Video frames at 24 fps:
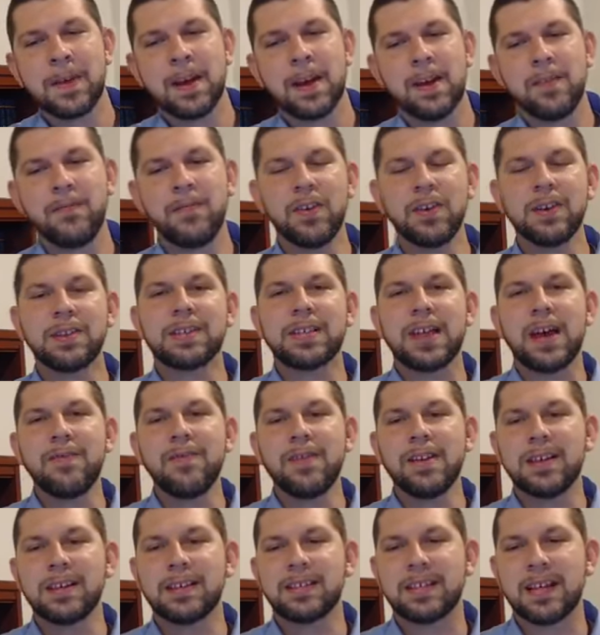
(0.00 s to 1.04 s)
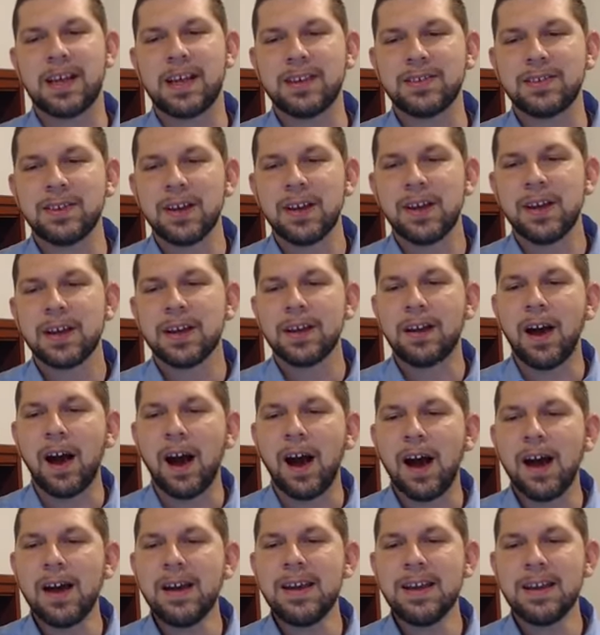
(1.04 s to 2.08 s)
In verse 7, he says,
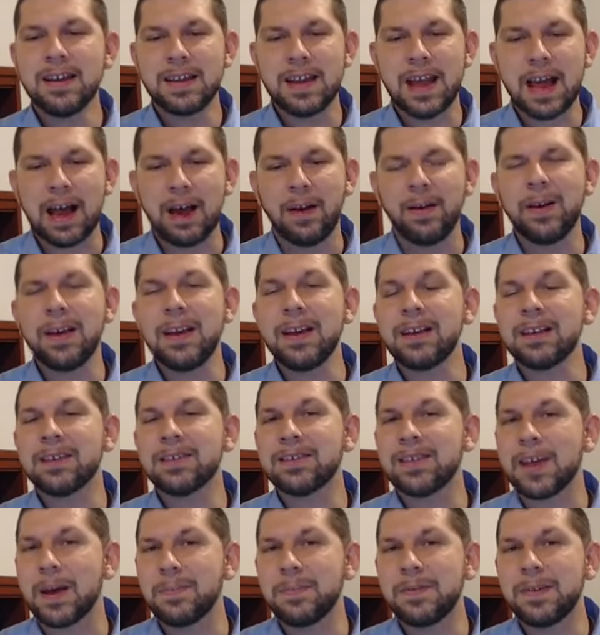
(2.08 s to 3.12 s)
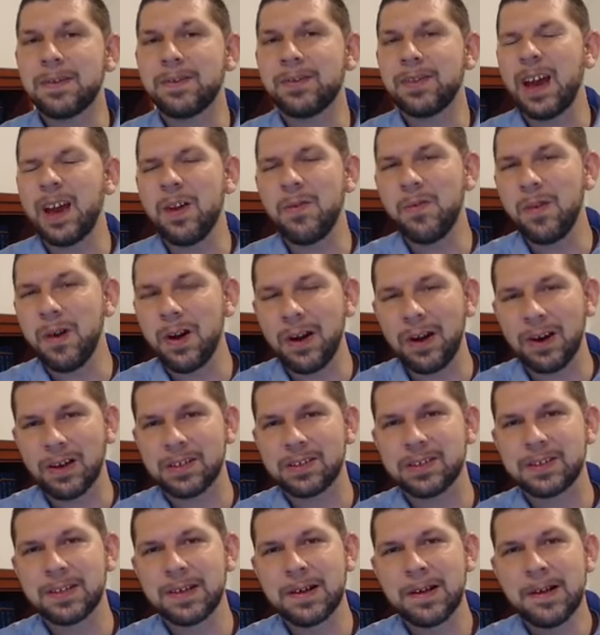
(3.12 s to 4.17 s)
"God now accepteth thy
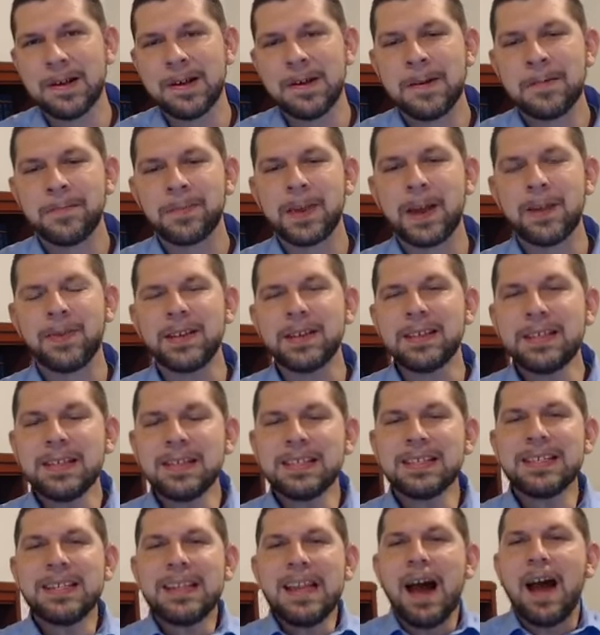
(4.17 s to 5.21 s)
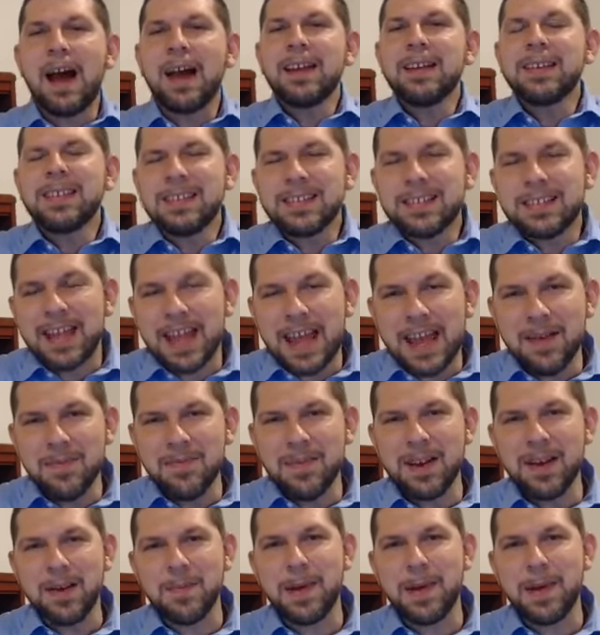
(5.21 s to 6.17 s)
works." Now, this is not a statement